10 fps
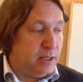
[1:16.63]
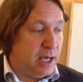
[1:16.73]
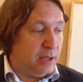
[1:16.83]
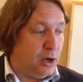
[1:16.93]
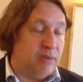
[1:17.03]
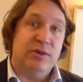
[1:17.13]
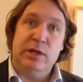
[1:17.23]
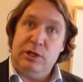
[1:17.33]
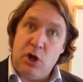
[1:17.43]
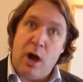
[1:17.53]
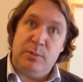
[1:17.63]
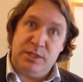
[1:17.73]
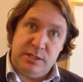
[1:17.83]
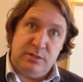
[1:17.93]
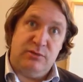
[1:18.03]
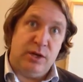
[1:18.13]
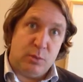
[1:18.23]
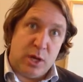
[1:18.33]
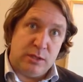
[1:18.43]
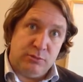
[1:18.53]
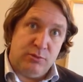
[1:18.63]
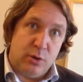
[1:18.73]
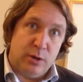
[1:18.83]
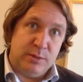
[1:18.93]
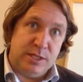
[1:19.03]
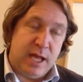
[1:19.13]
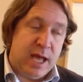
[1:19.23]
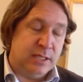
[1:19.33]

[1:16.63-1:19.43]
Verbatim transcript: that are very competent and very well informed.